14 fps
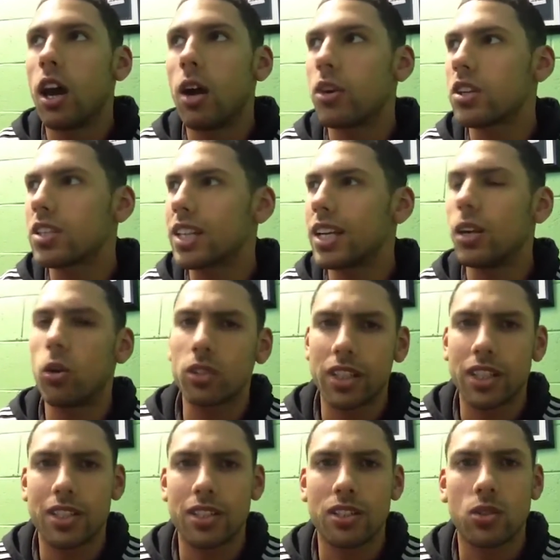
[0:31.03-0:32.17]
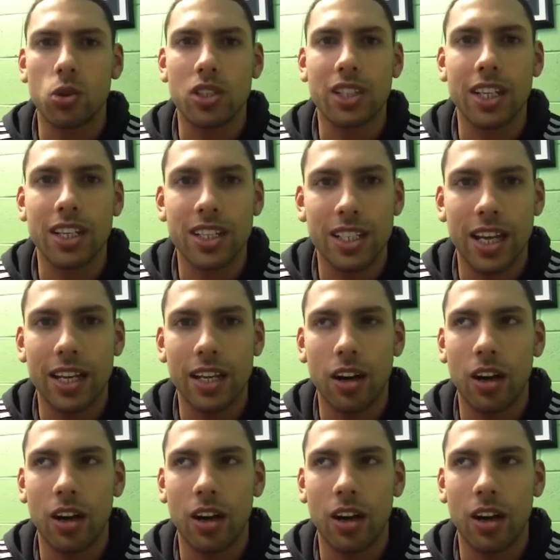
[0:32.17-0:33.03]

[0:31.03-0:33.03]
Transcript: when I say long distance or steady state,